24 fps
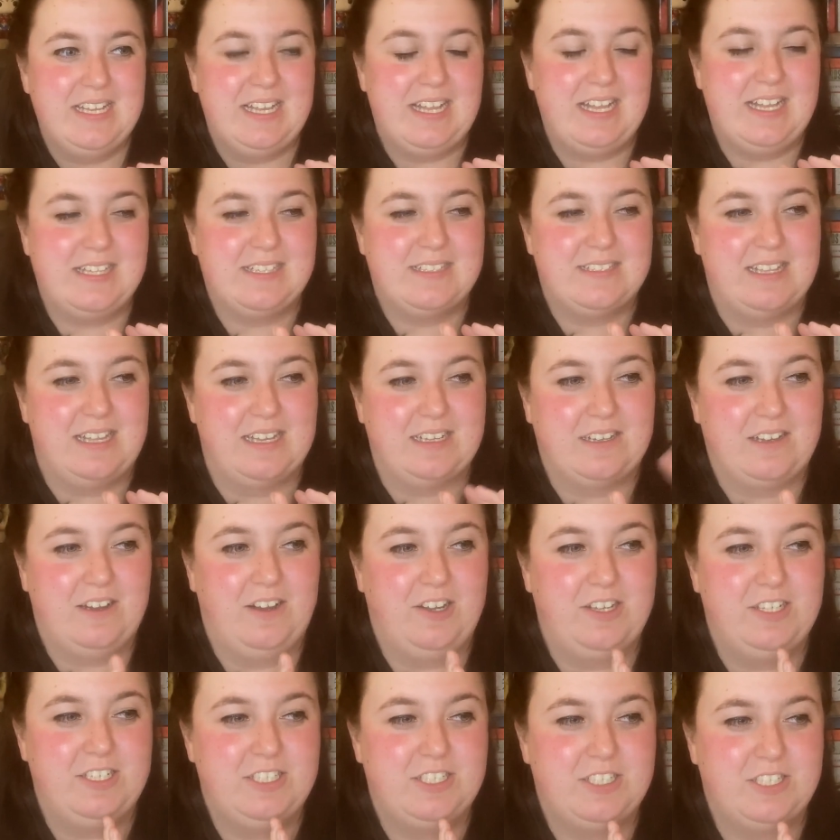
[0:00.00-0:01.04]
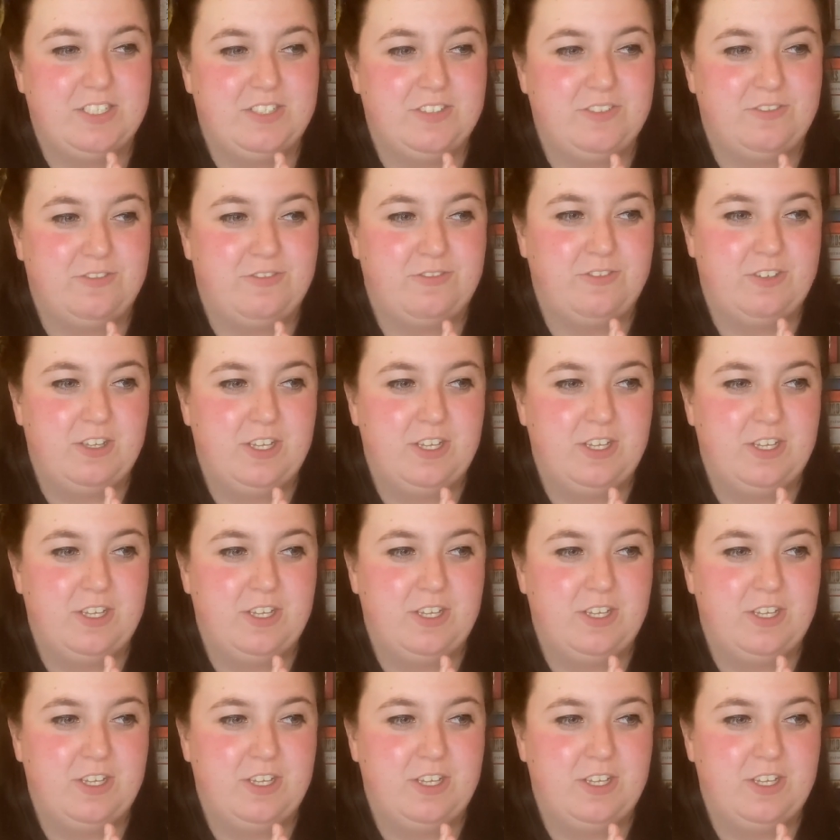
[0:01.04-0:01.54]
It's that kind of